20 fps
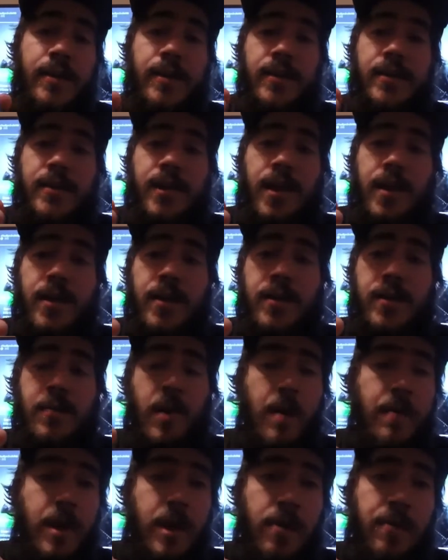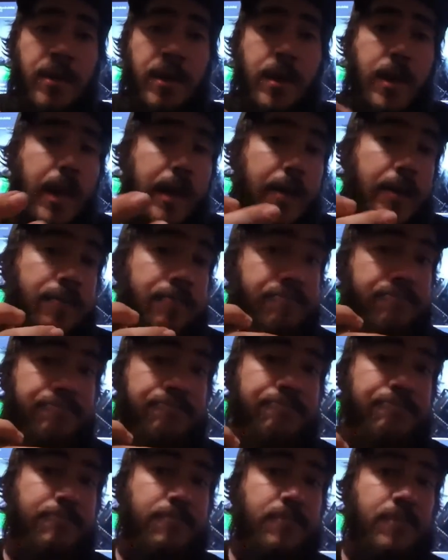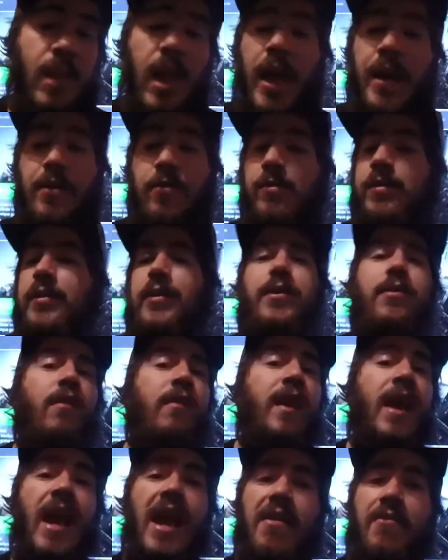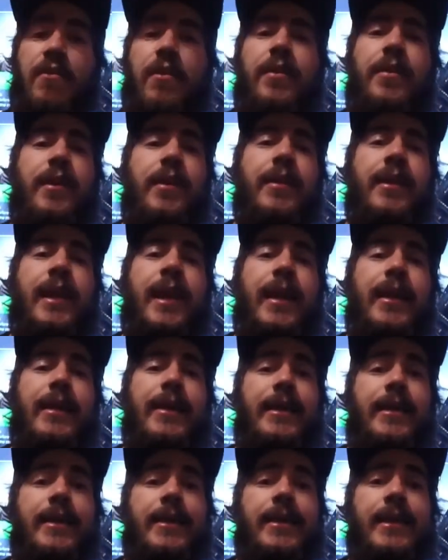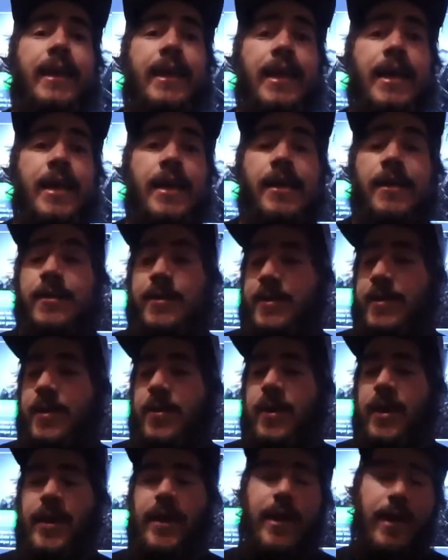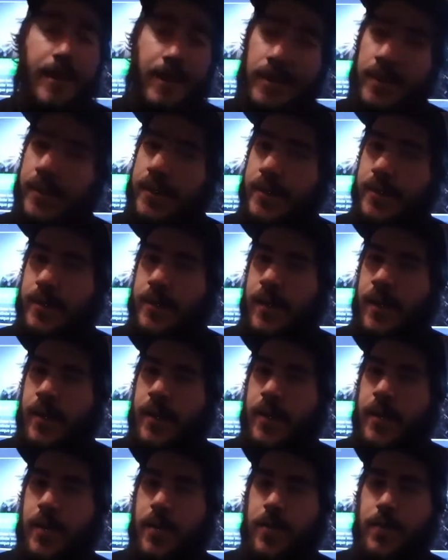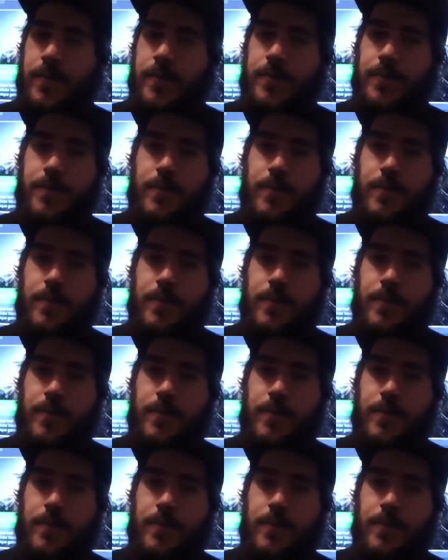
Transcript: This tank is my baby, and I use this on everything that I get, so I can't let this tank go.